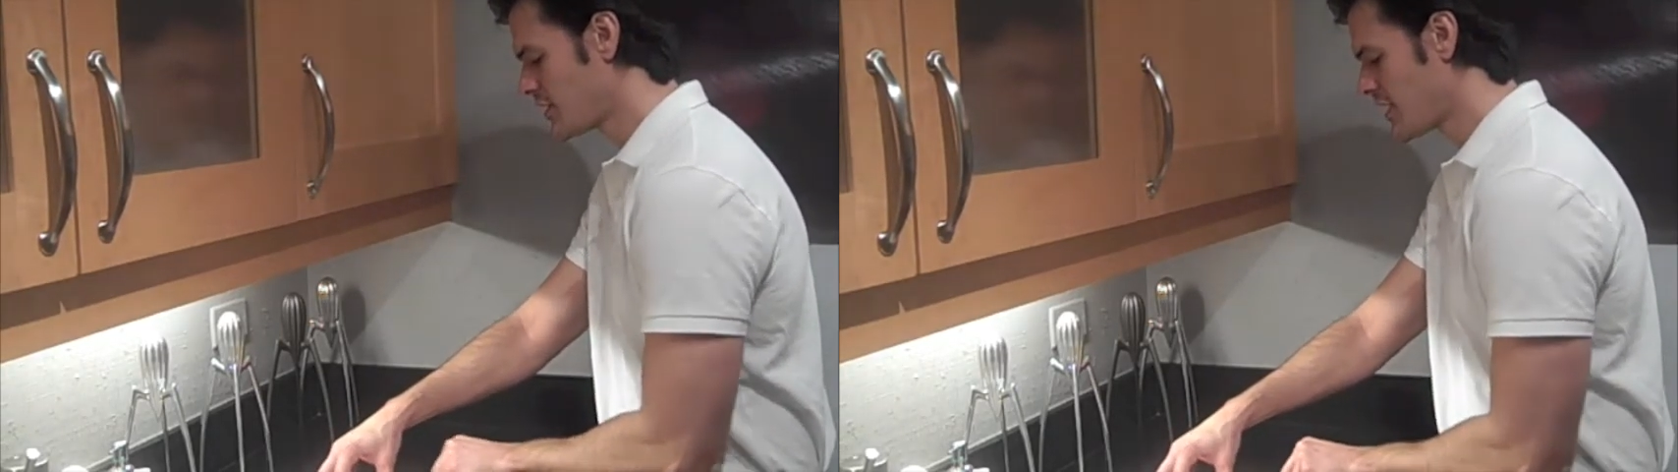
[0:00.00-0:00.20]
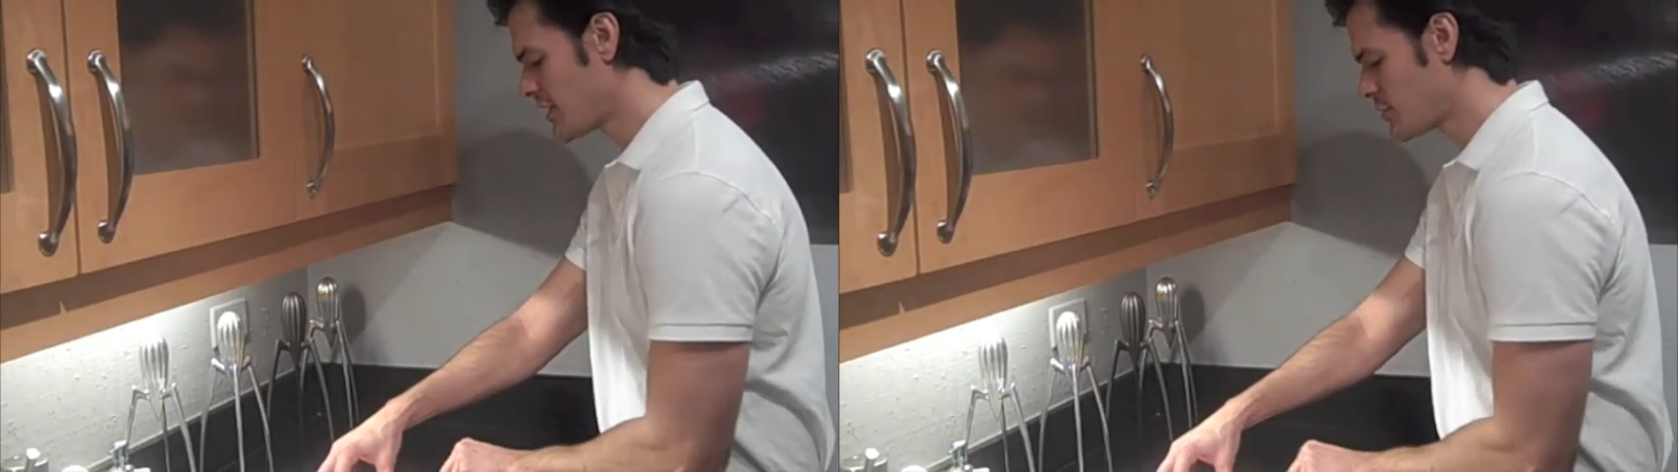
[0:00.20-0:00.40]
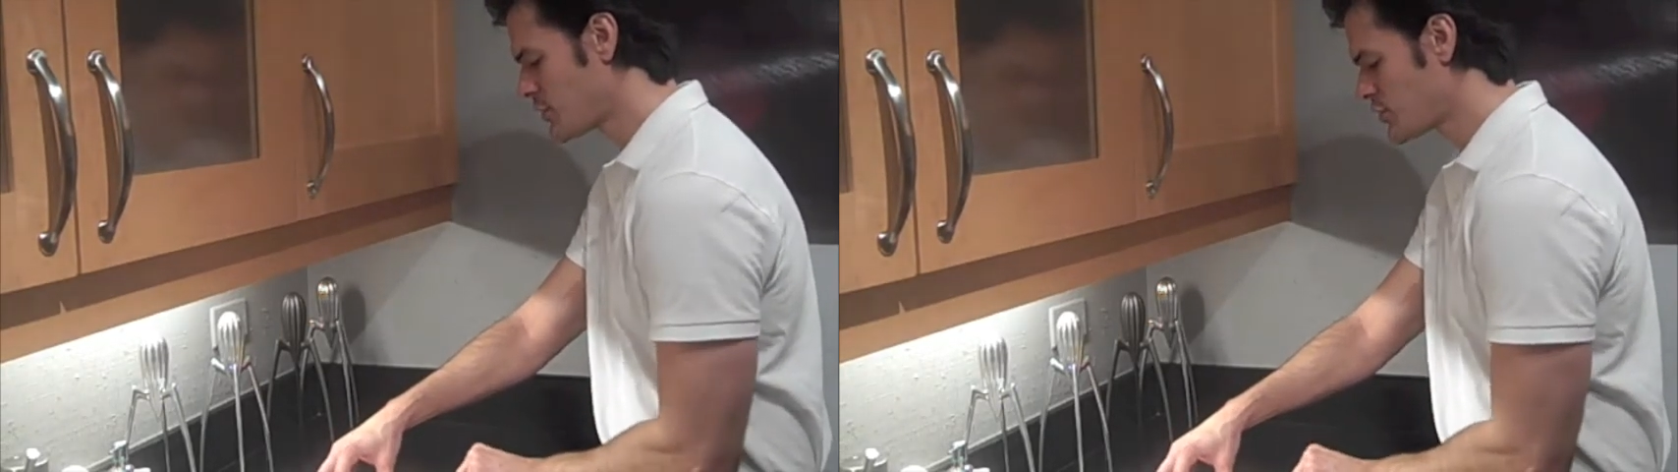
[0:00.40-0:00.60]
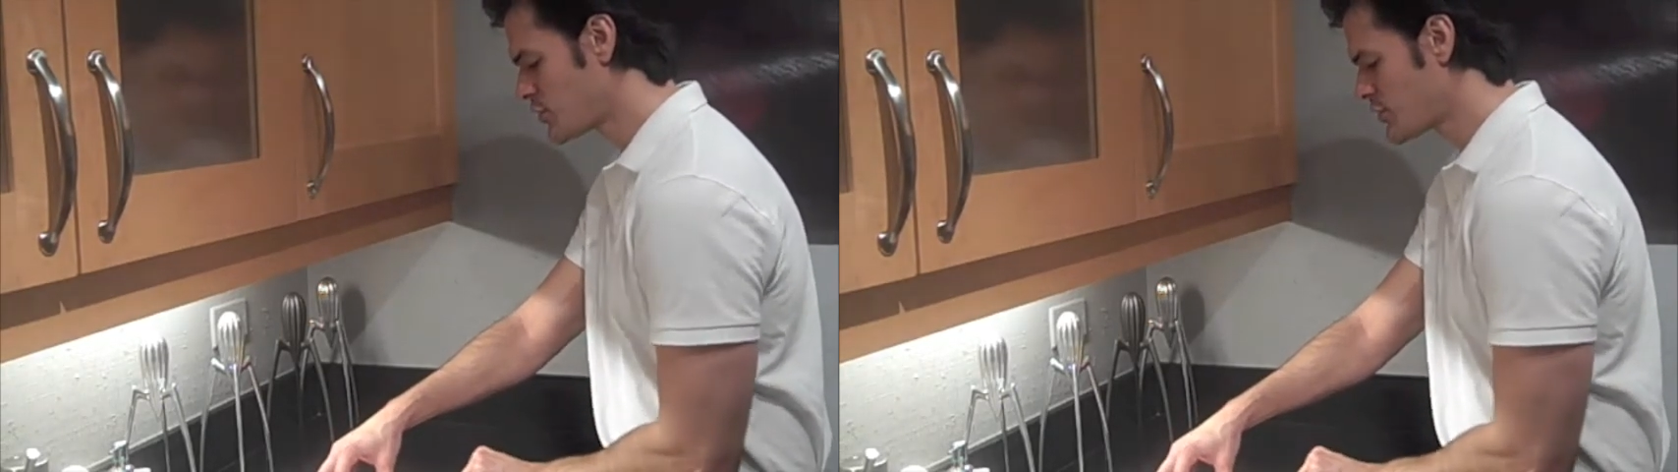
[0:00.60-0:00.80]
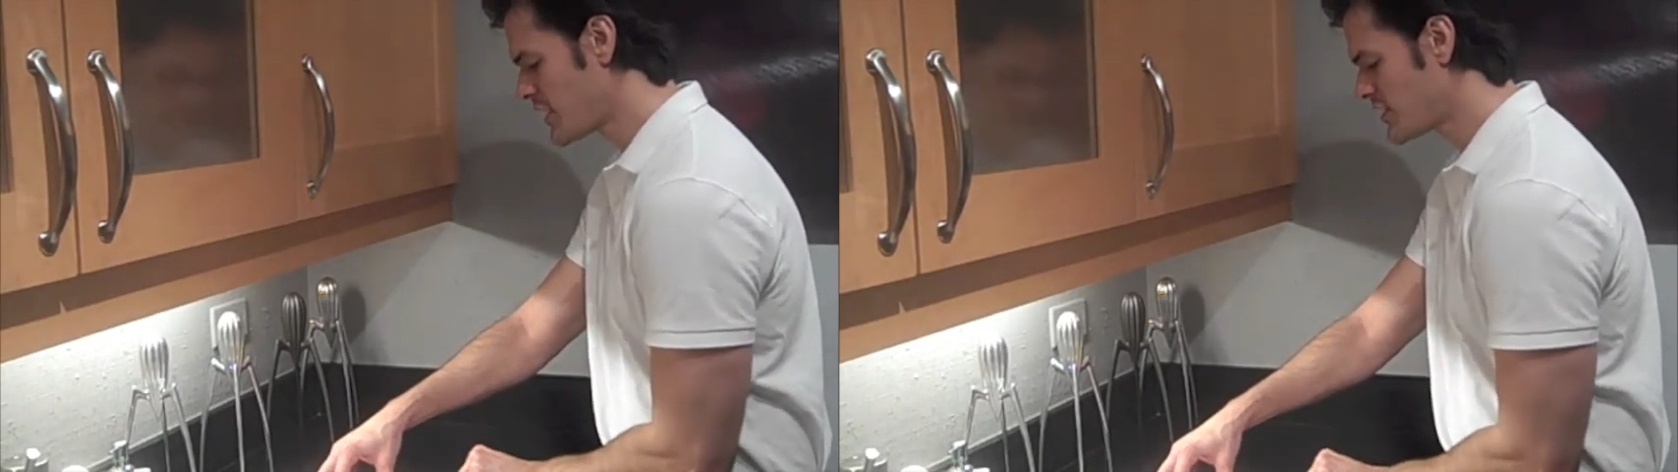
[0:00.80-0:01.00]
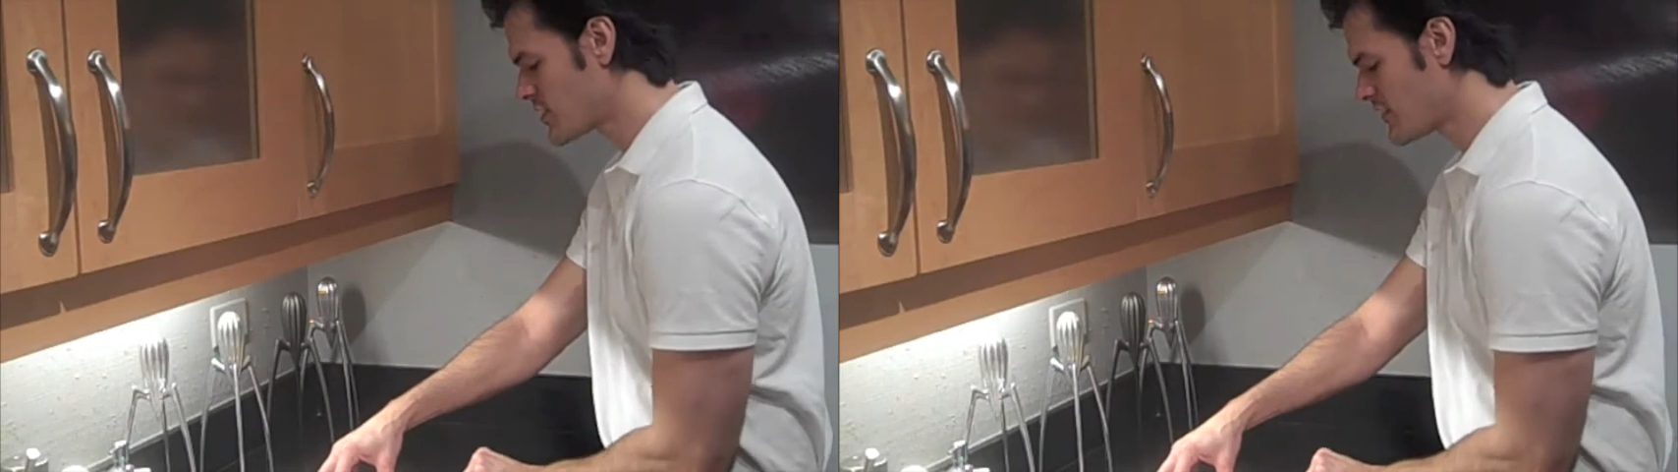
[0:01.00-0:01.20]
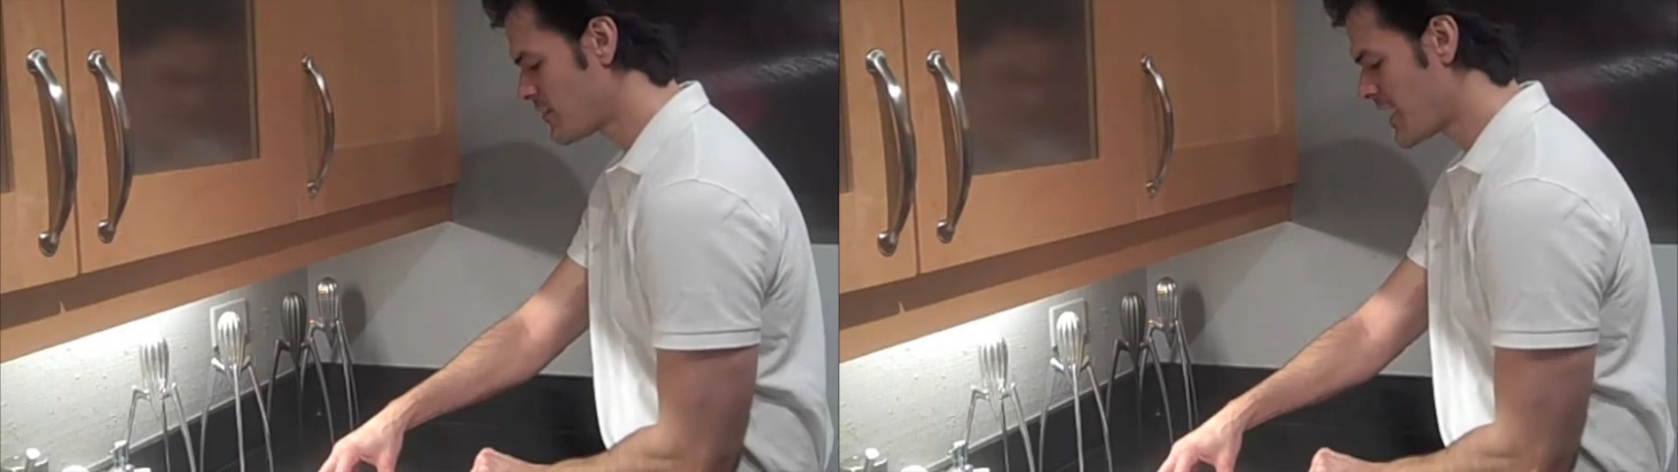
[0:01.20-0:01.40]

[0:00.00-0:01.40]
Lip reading: that the butcher takes off the